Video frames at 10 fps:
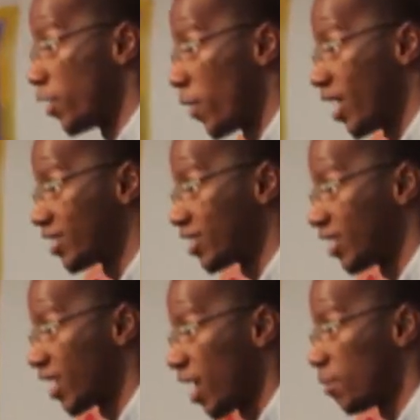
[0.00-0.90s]

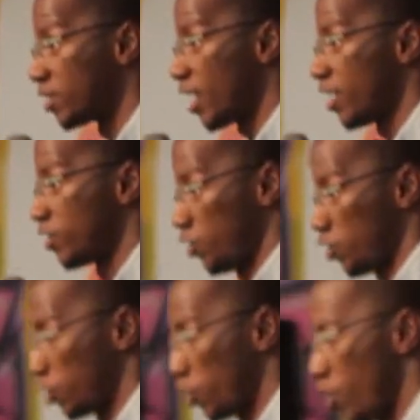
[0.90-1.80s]
valuation comes
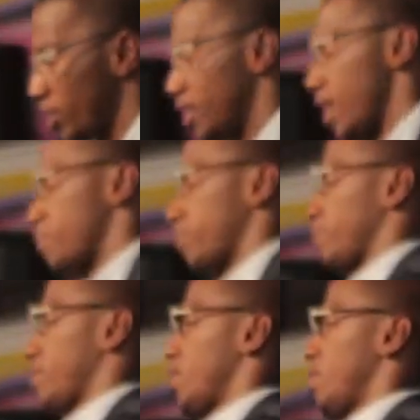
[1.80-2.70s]
as a
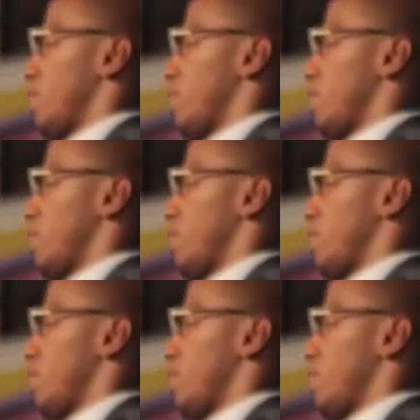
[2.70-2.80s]
startup,